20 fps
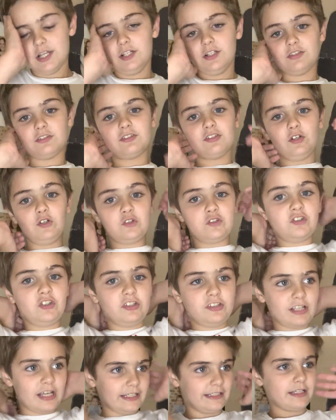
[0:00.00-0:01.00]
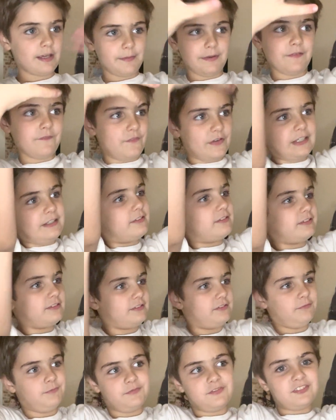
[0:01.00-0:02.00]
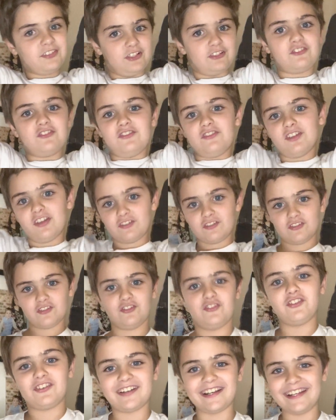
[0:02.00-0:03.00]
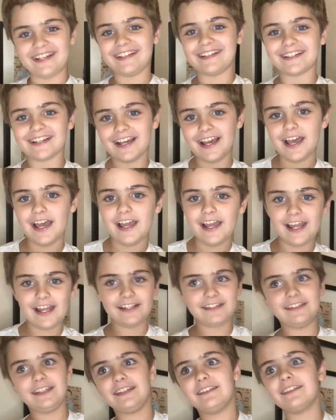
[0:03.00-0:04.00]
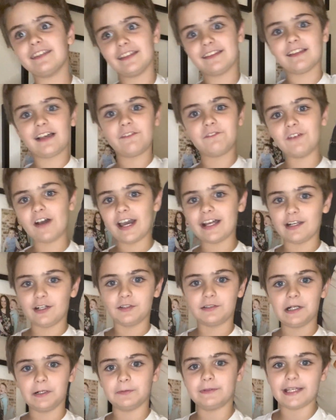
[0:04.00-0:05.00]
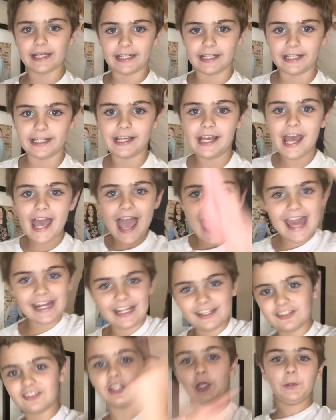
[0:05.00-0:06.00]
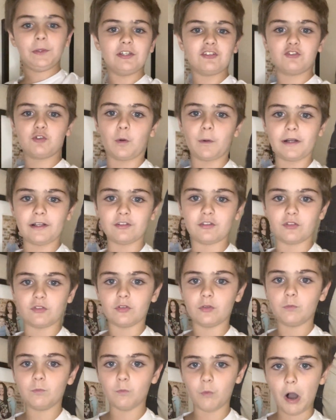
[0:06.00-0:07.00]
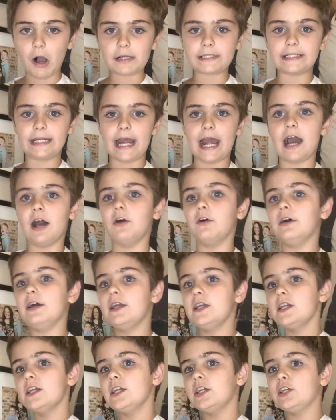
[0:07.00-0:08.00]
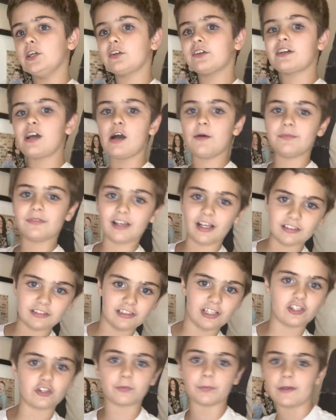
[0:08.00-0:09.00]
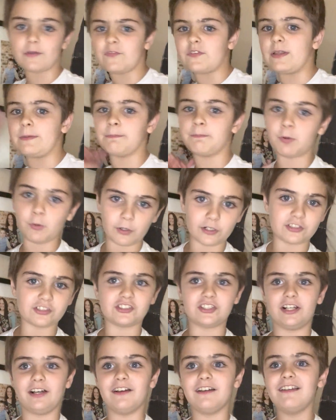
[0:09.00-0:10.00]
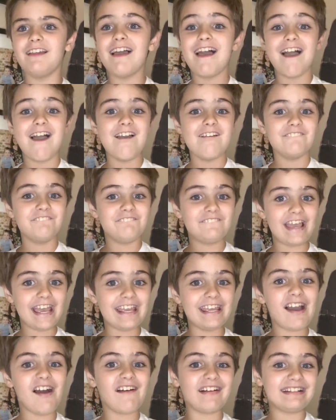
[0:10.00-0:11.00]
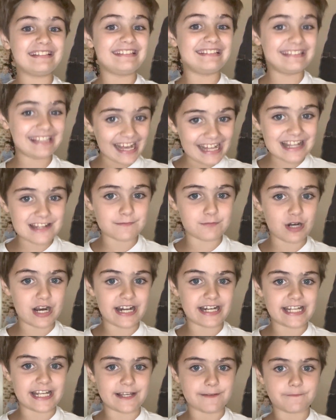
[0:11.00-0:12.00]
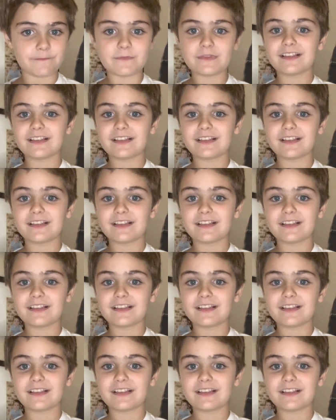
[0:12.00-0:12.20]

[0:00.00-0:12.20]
So she's like, give me this such and such drink. And Zeke says, fine, I'll go get it. And as soon as Jordan's walking out, here comes Elizabeth and Portia. They are celebrating